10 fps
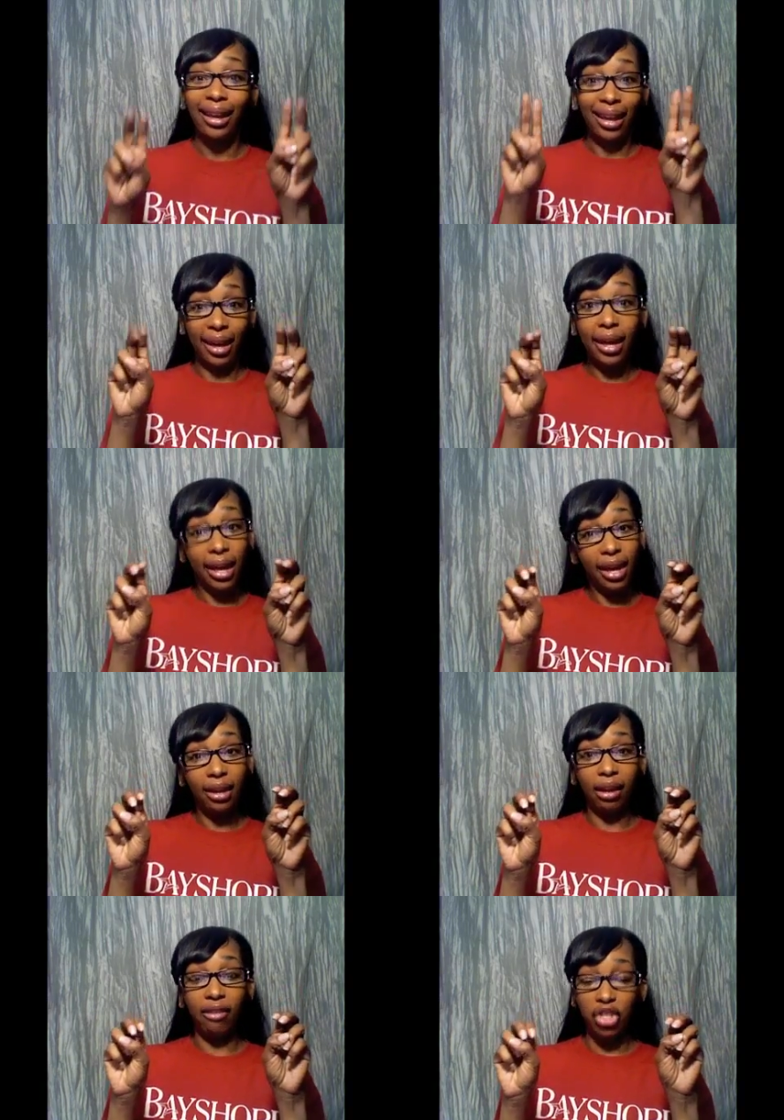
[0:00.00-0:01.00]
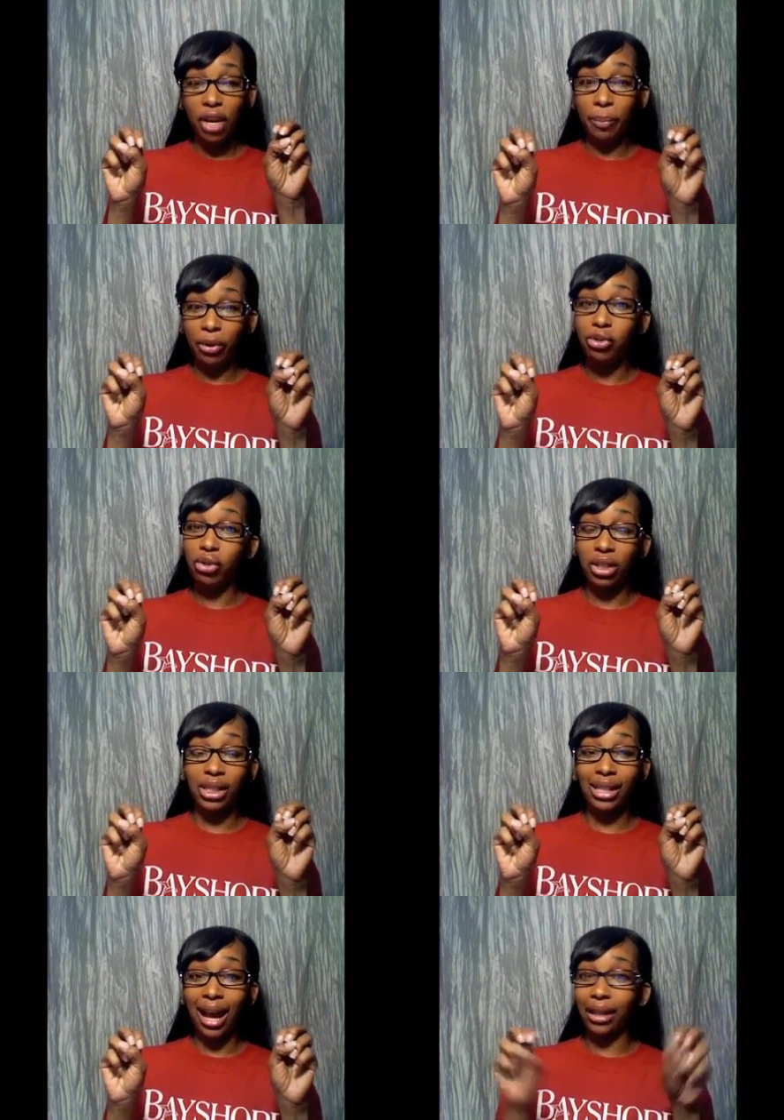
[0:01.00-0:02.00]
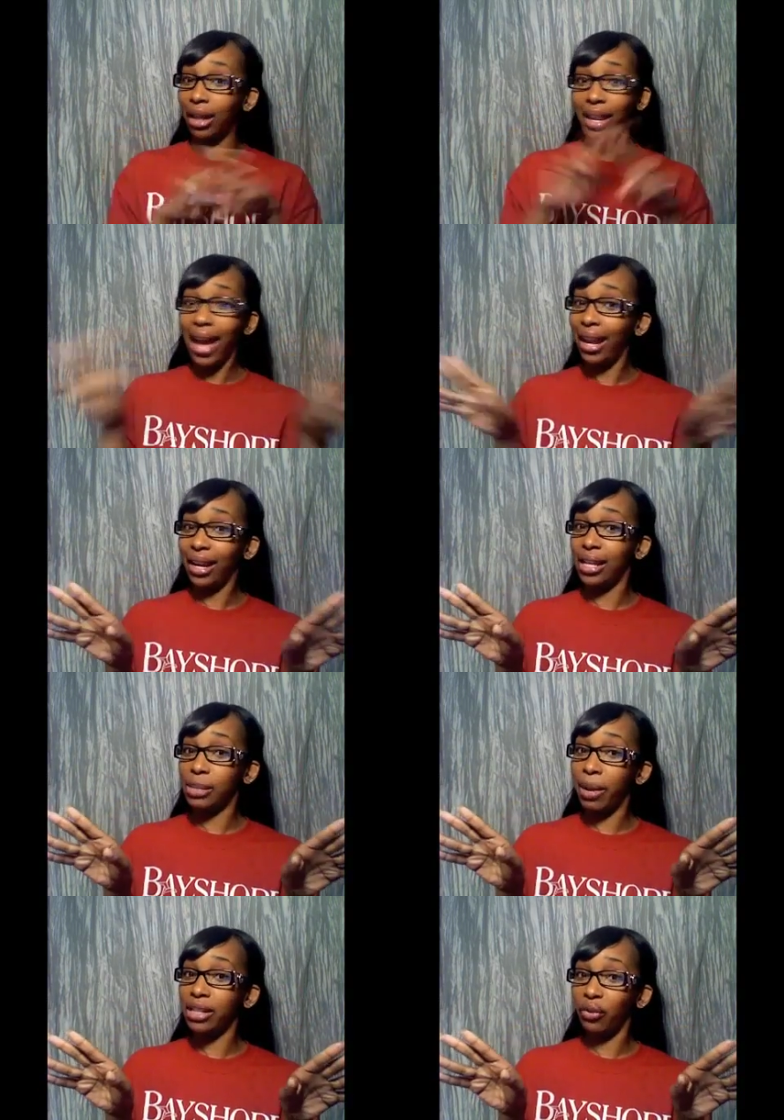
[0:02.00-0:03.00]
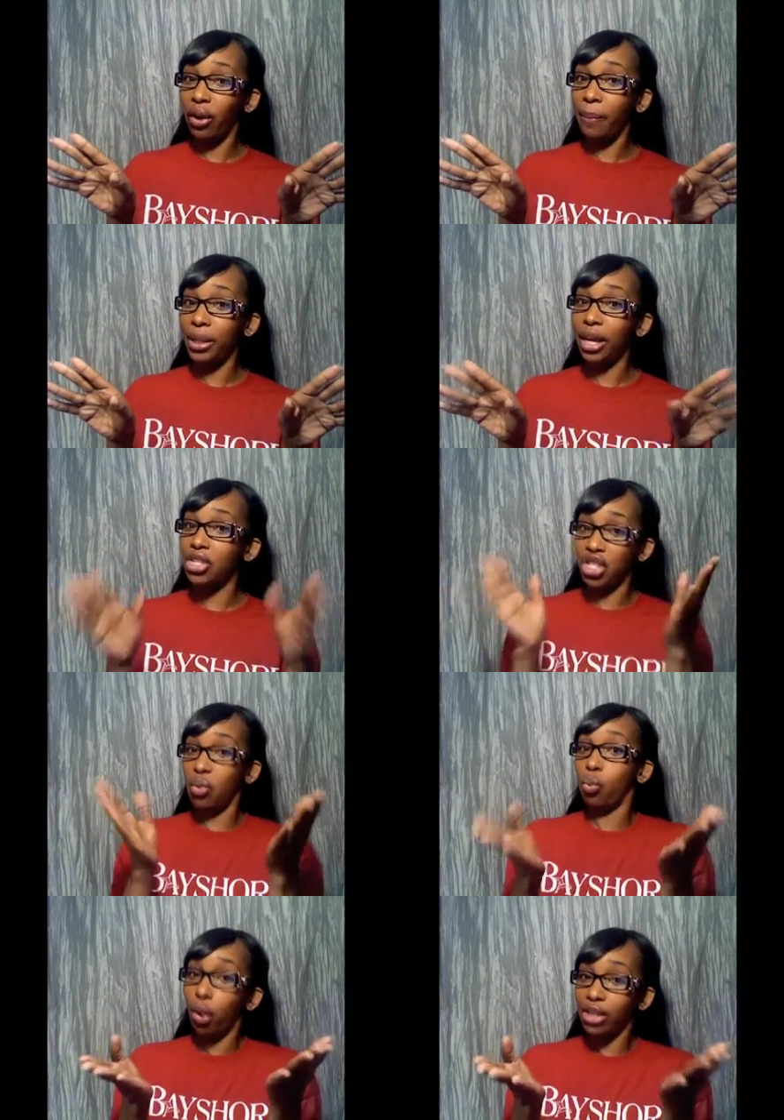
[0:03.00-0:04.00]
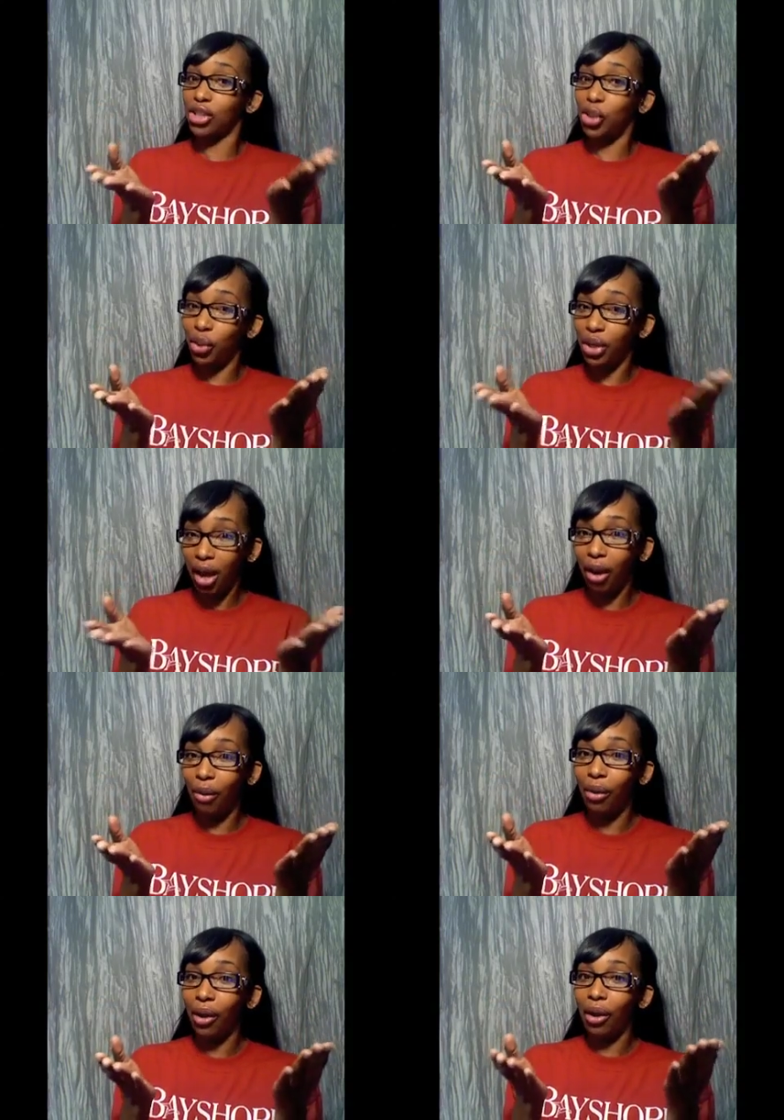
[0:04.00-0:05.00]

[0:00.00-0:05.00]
Hint, hint. If she pulled you to the side, then that ain't his best friend because she wants you to know